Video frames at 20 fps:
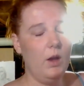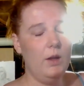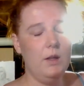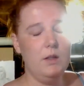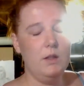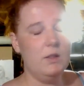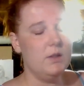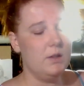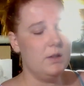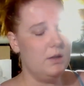
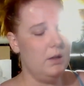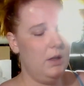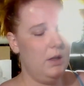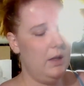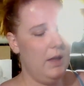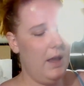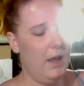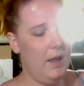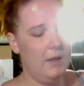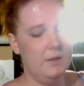He
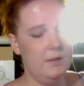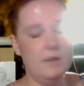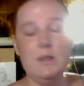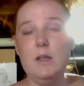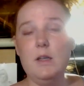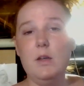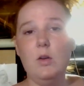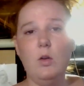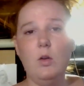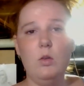can't
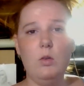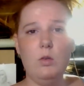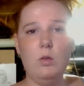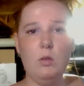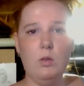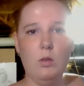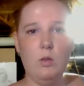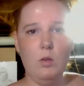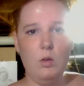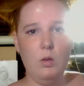deal
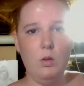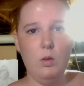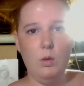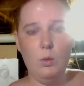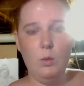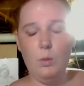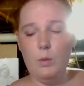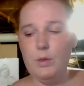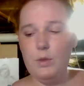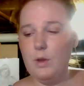
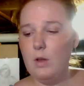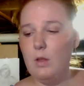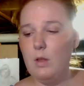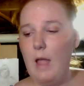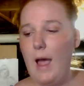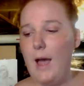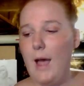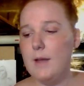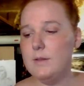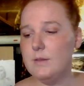with a
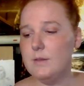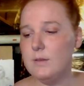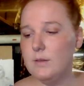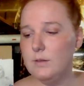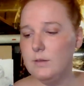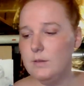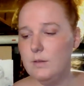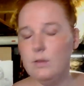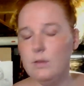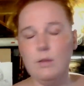glass
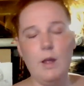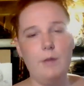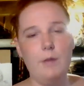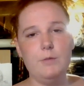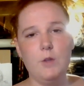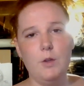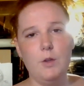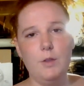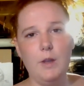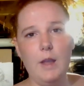
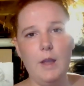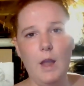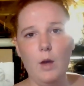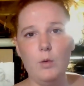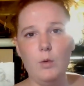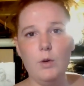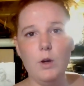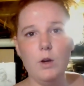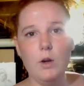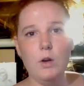left on the
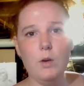counter.